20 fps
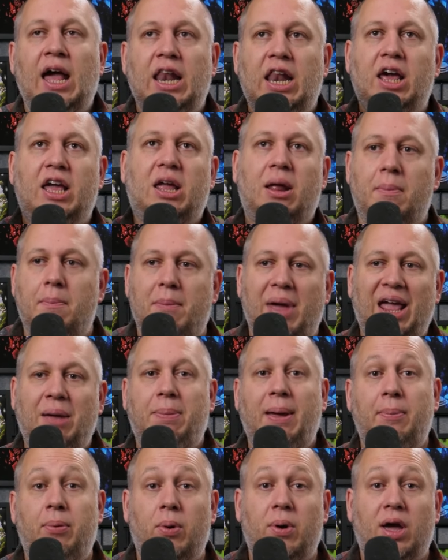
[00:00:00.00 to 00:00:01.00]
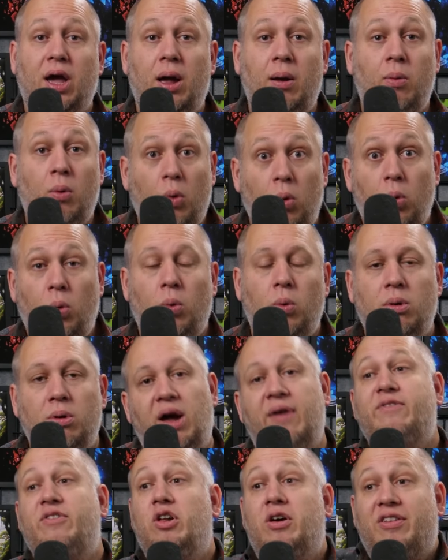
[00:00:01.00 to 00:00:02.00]
that can make people go, "Oh,
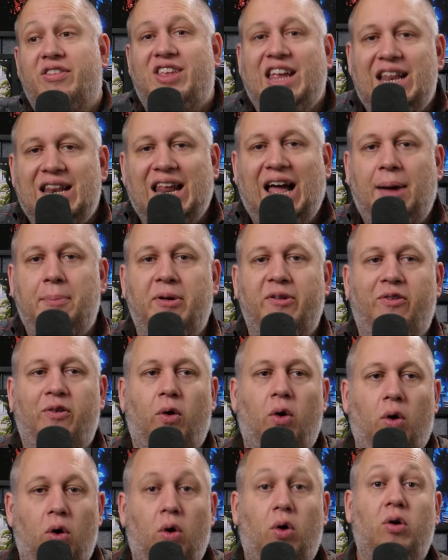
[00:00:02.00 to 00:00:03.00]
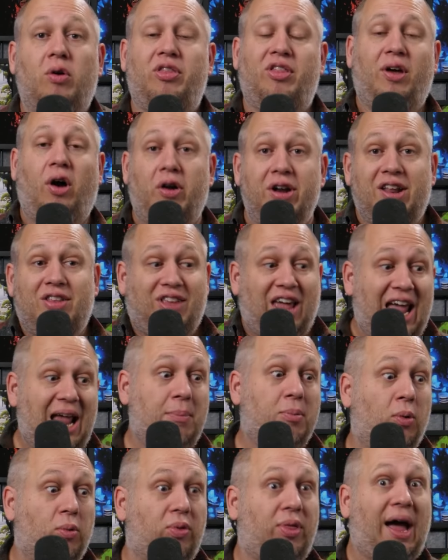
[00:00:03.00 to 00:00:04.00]
I've not seen that before," or on a
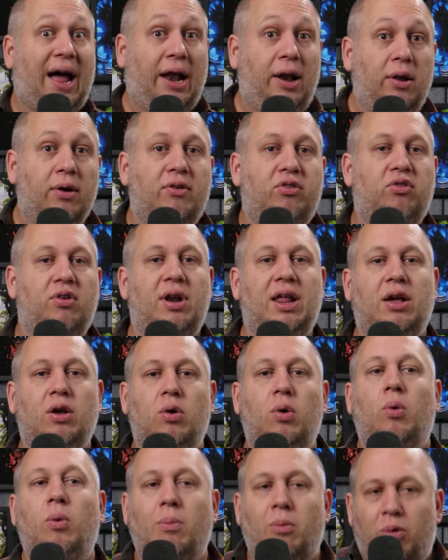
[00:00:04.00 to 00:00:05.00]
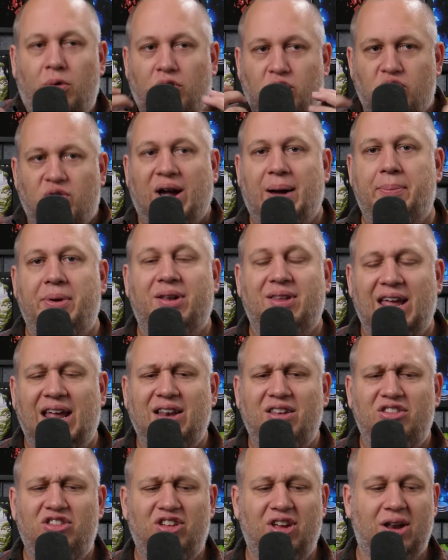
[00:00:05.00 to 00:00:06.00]
table that looks really cool and will grab
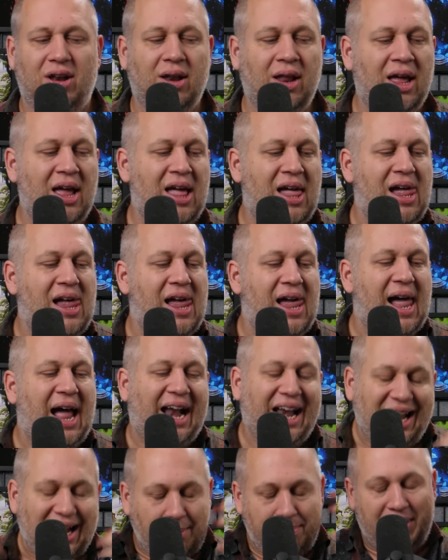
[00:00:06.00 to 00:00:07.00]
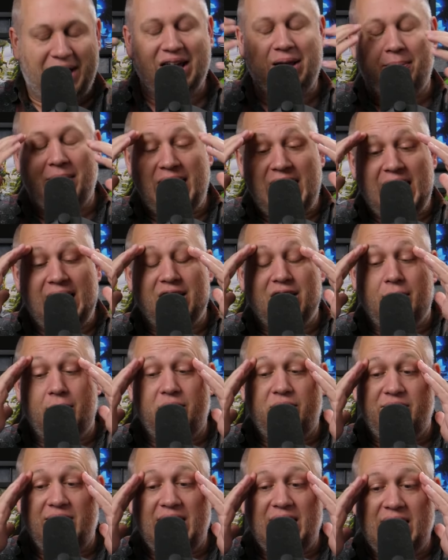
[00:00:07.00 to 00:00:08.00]
attention? And in the back of my head, I
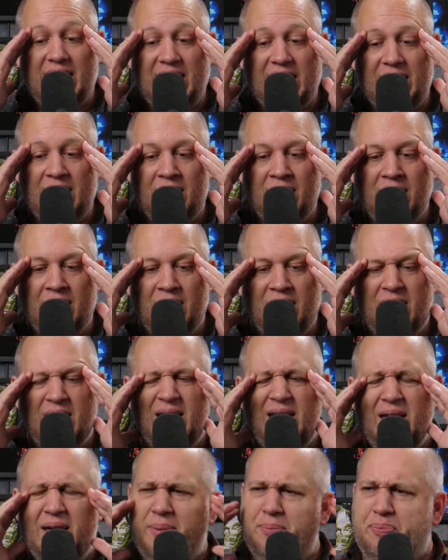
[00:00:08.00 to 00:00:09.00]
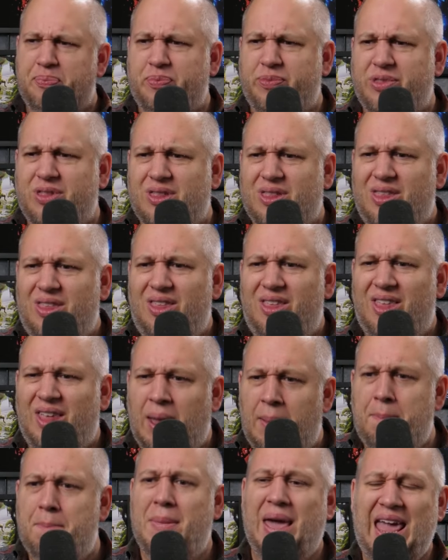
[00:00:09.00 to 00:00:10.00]
was thinking,
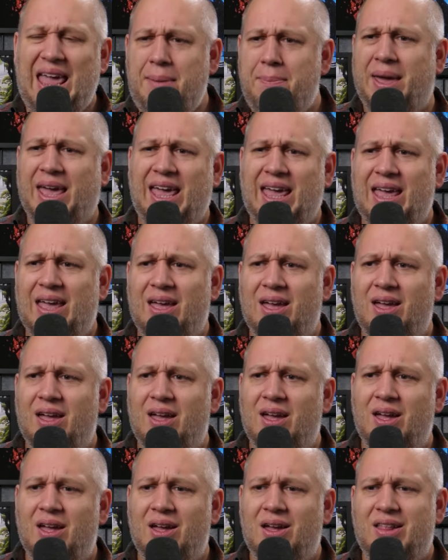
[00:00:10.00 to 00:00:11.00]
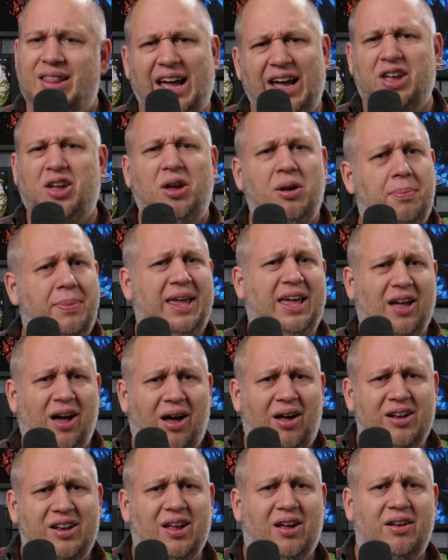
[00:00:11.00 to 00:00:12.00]
maybe that could be
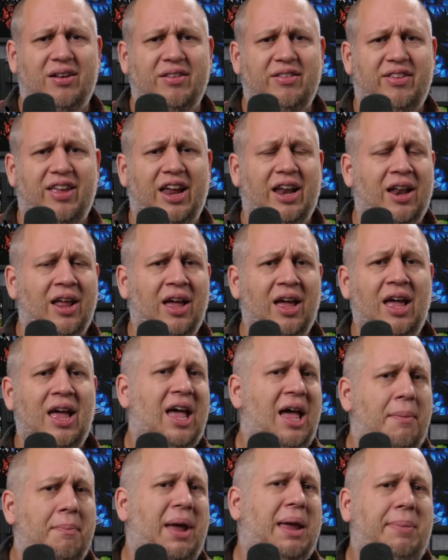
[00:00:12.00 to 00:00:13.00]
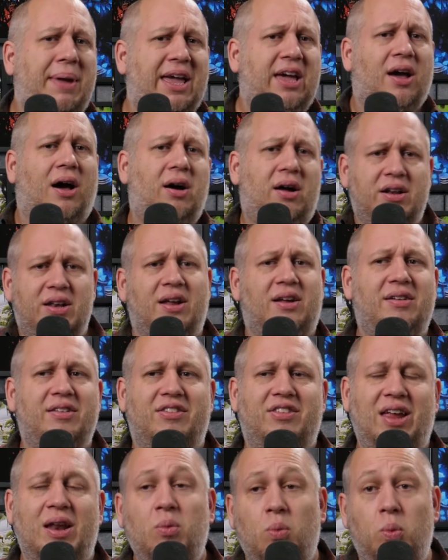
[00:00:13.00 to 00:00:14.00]
card dancing. Maybe card
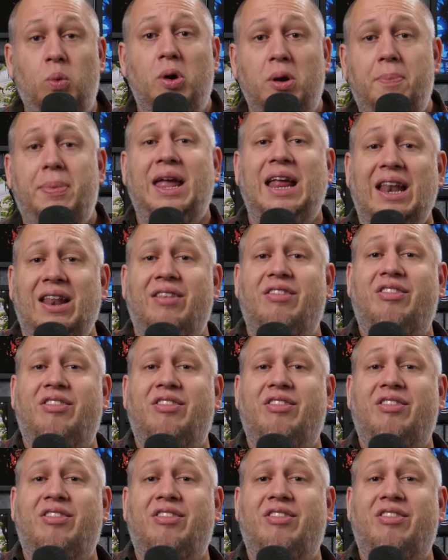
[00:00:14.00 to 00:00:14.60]
dancing would be the